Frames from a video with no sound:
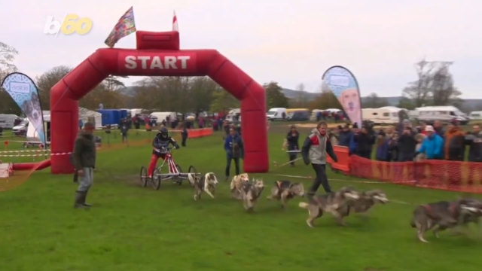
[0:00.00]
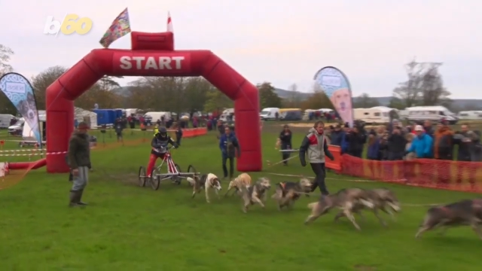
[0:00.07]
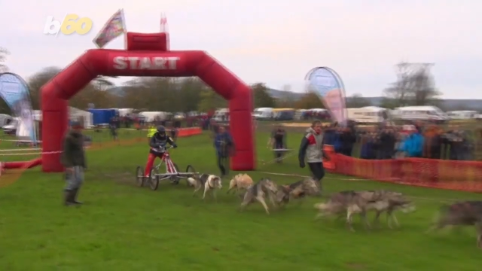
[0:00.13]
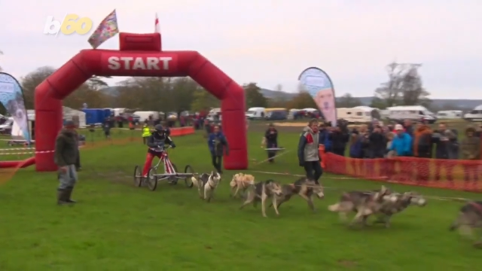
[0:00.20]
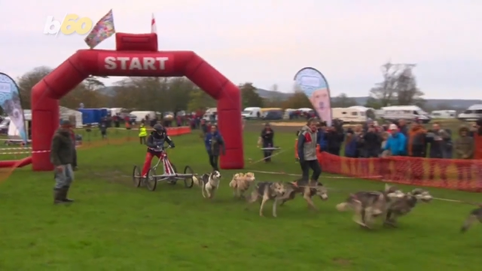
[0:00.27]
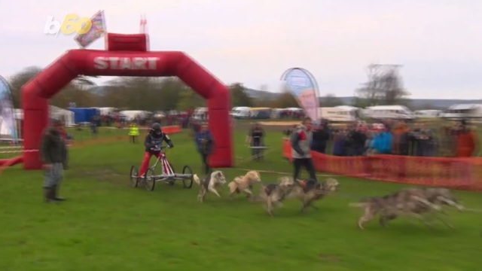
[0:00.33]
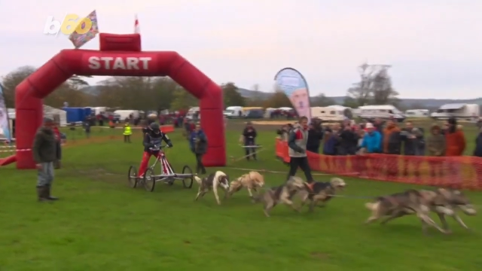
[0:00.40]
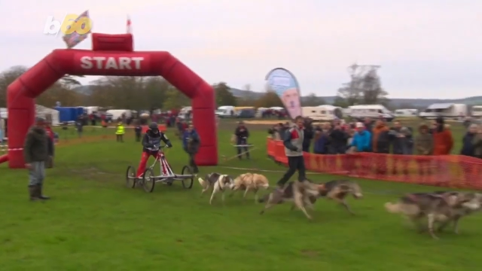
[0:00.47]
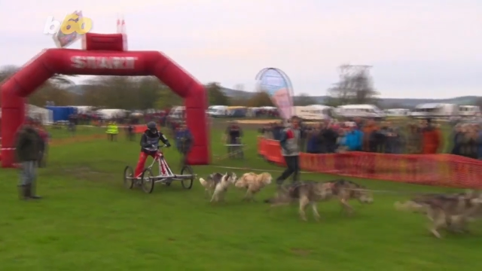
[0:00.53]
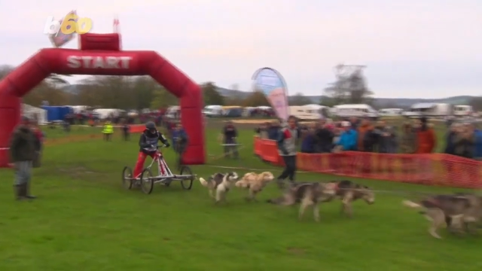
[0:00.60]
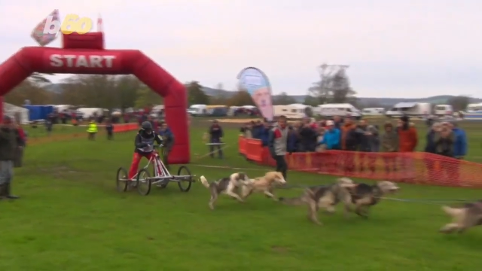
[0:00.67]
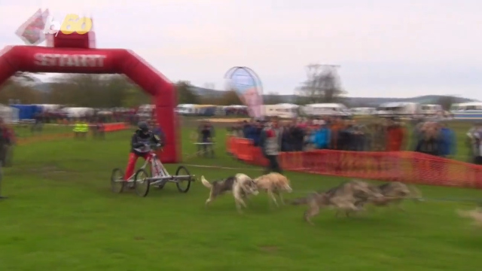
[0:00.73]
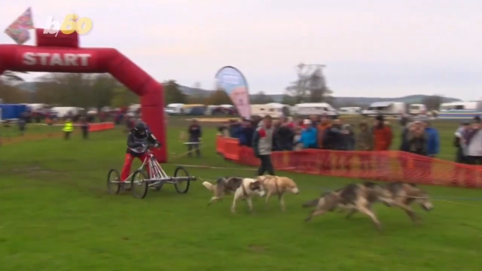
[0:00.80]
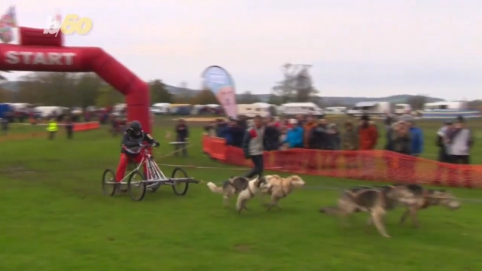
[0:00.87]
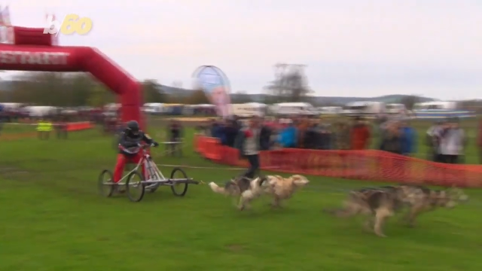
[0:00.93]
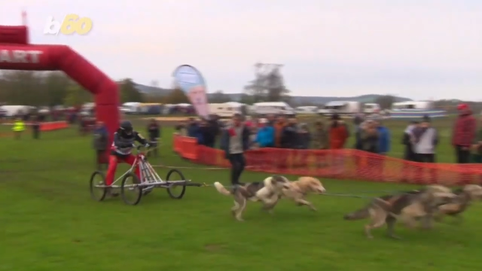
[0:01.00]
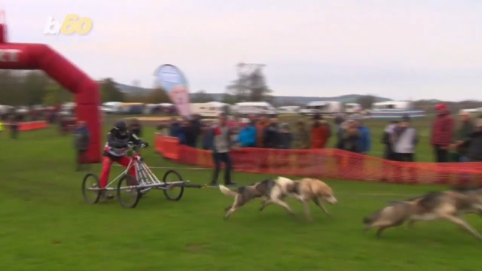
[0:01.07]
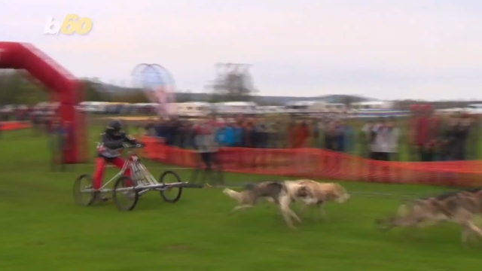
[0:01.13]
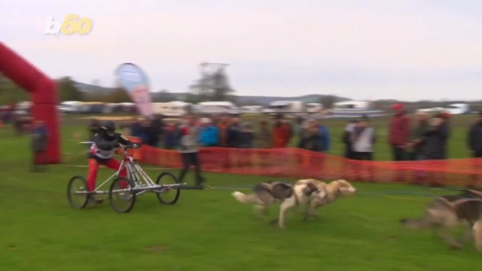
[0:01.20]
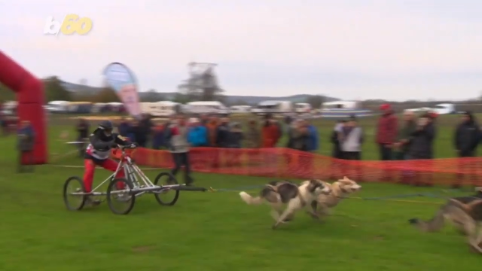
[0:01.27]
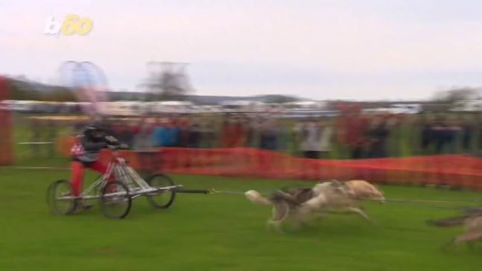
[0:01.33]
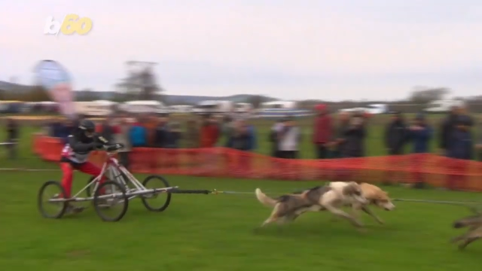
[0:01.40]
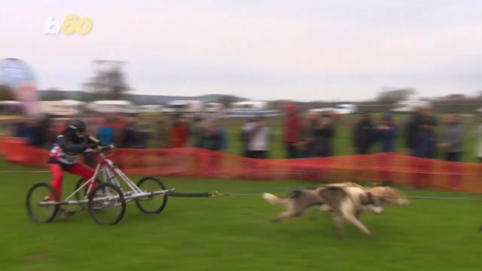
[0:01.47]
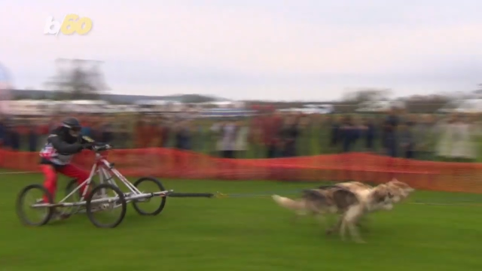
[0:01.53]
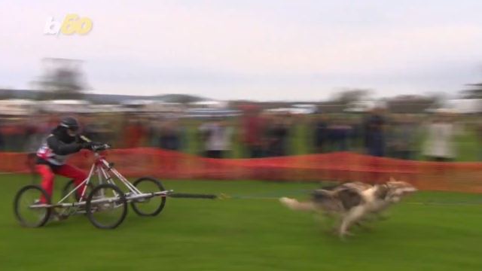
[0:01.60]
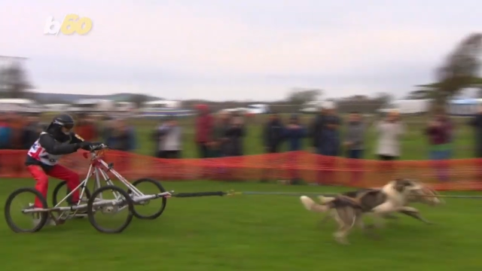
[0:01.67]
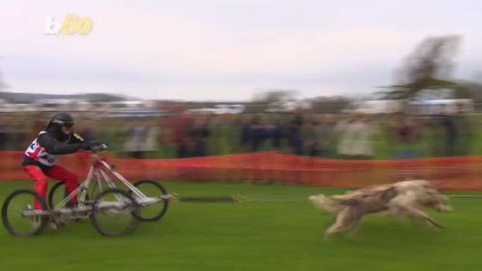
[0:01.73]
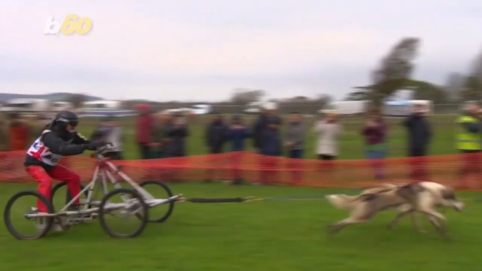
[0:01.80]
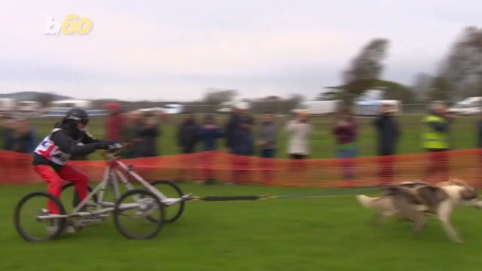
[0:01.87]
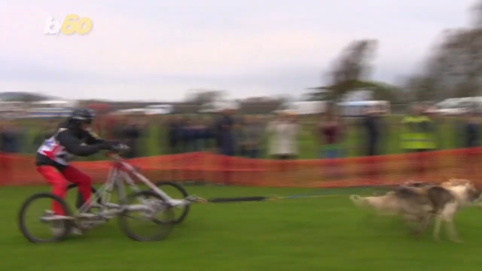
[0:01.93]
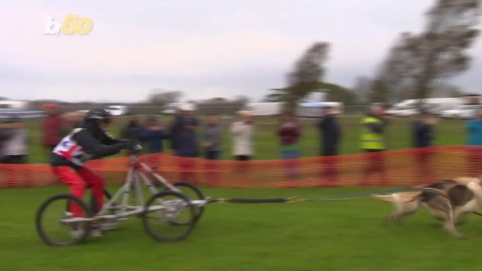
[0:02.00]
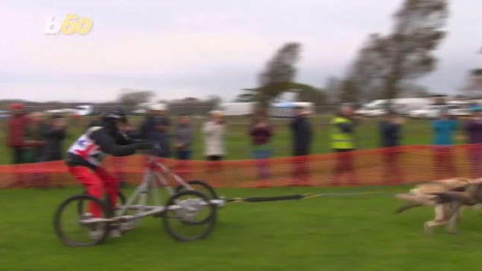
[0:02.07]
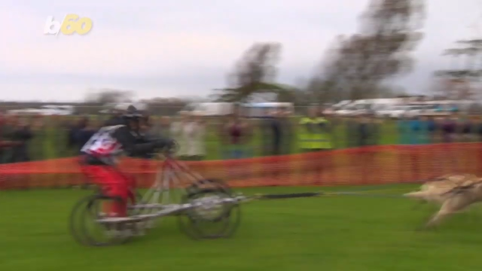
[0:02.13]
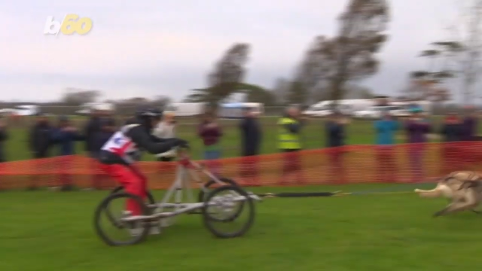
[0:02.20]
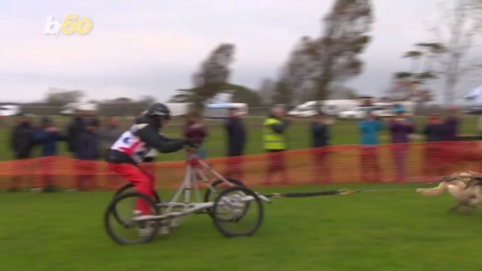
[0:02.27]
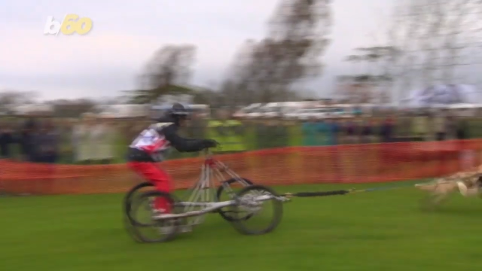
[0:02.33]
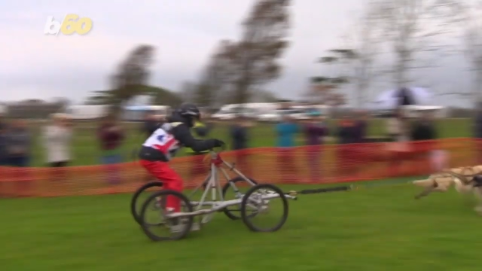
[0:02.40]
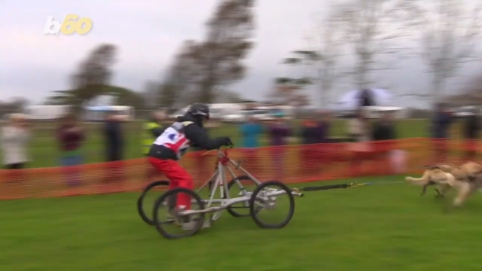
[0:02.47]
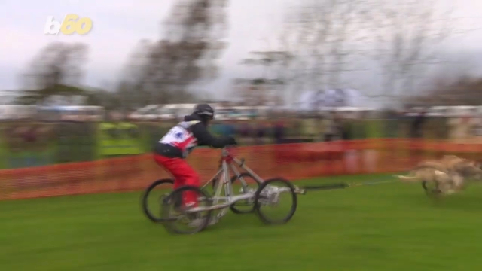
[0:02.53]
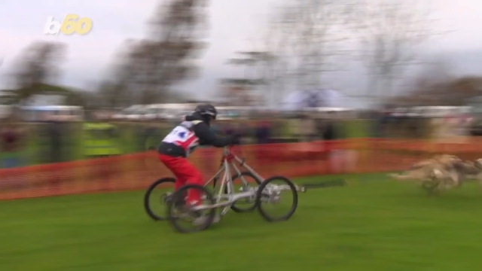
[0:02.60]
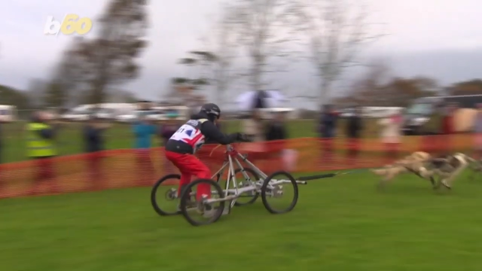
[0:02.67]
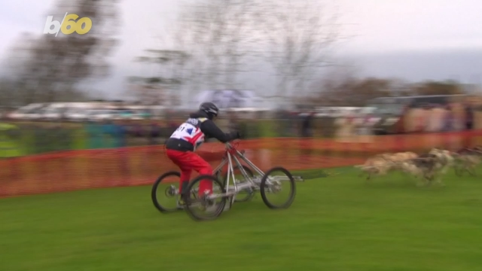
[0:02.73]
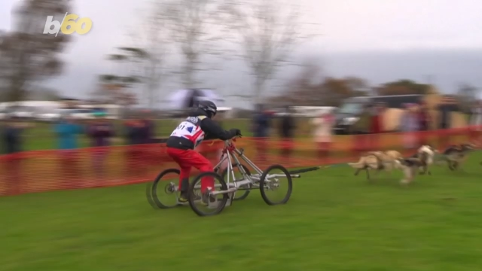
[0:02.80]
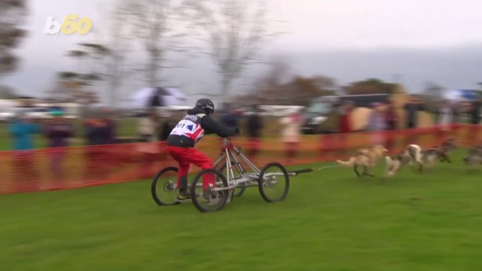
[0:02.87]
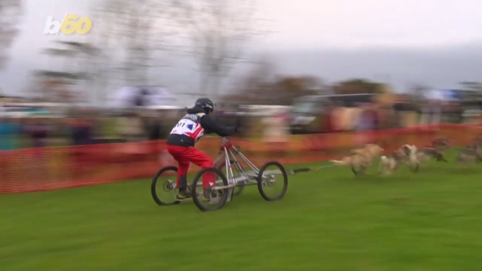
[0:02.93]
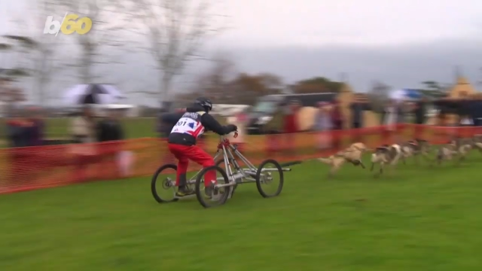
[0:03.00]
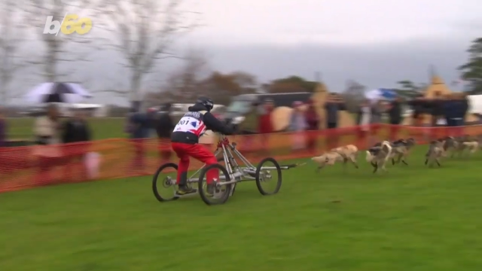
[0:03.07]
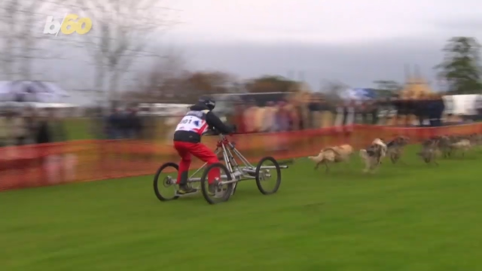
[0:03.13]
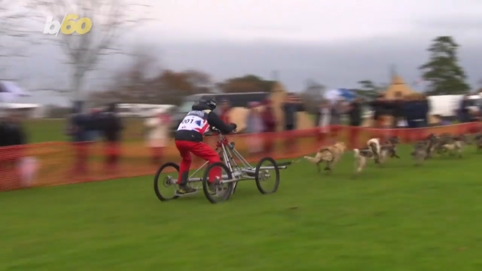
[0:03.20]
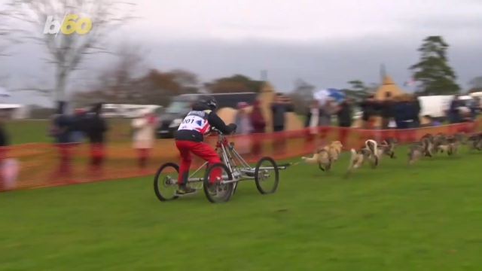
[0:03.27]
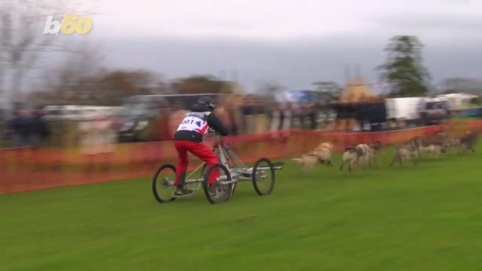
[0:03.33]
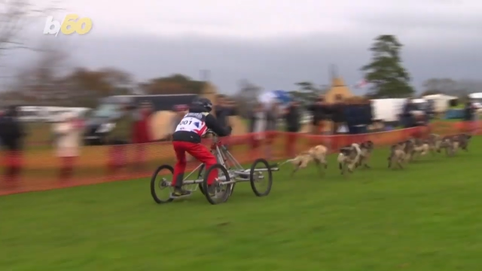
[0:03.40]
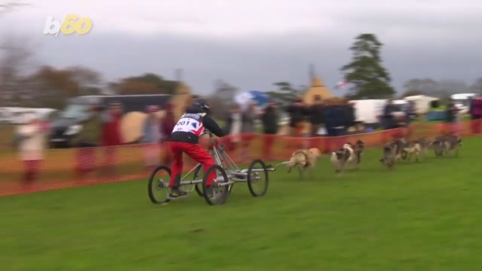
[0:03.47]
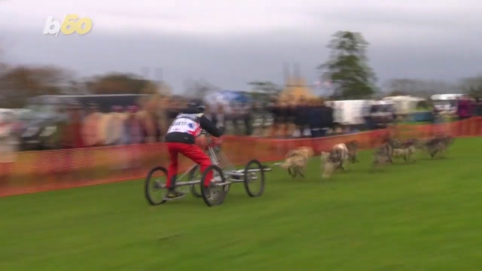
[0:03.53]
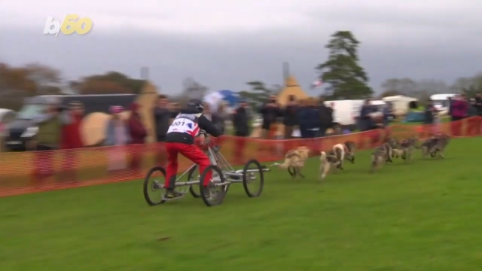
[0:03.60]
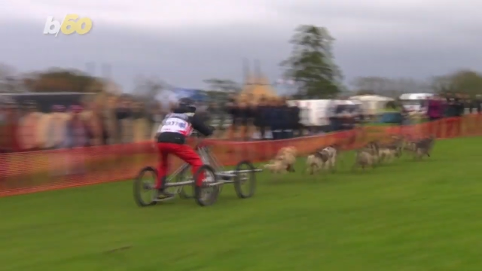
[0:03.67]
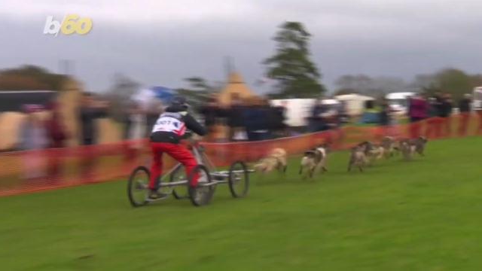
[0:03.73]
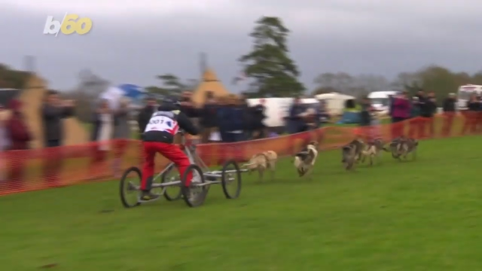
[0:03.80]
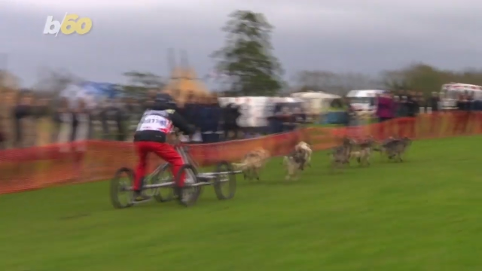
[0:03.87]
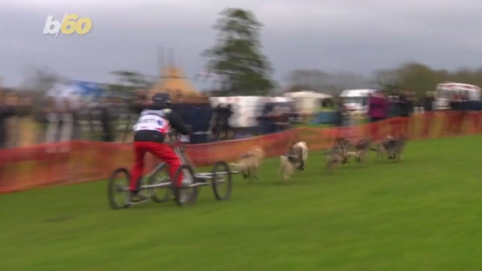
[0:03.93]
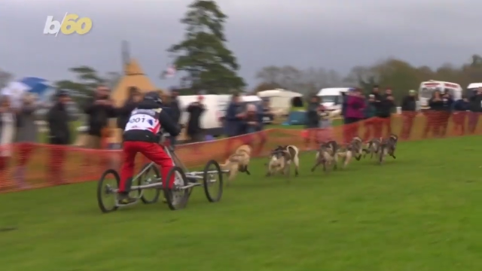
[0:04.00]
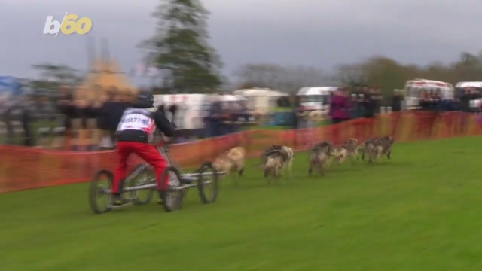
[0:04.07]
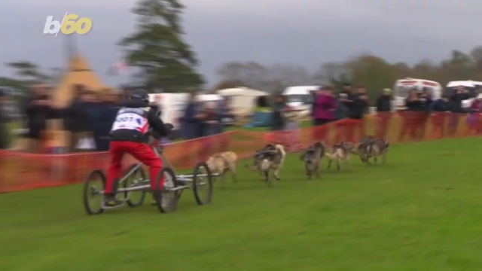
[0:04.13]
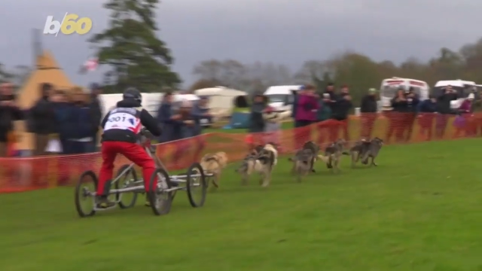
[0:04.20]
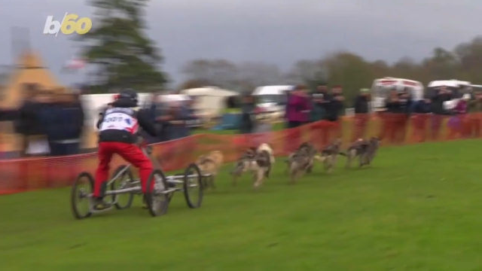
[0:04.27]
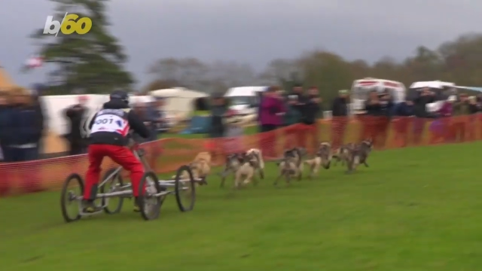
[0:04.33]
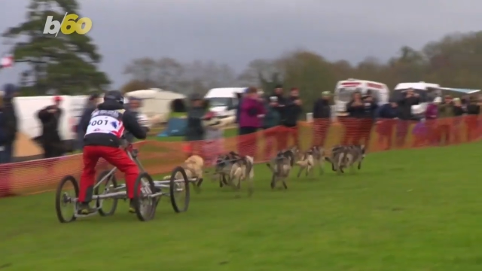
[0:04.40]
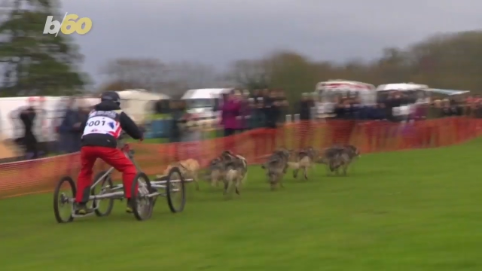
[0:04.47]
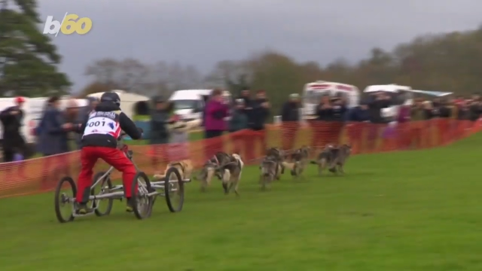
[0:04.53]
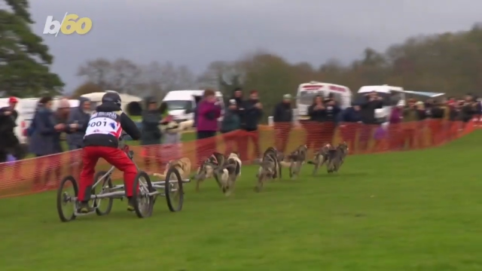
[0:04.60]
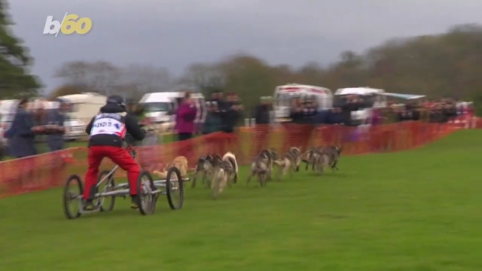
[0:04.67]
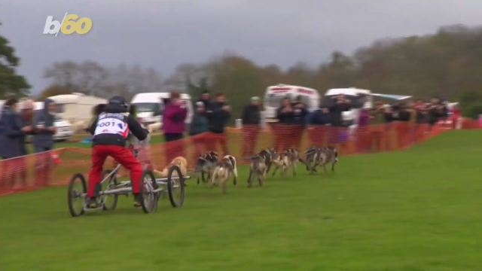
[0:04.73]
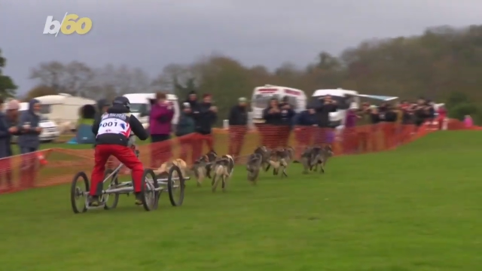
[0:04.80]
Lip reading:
No face is visible, so there are no lips to read.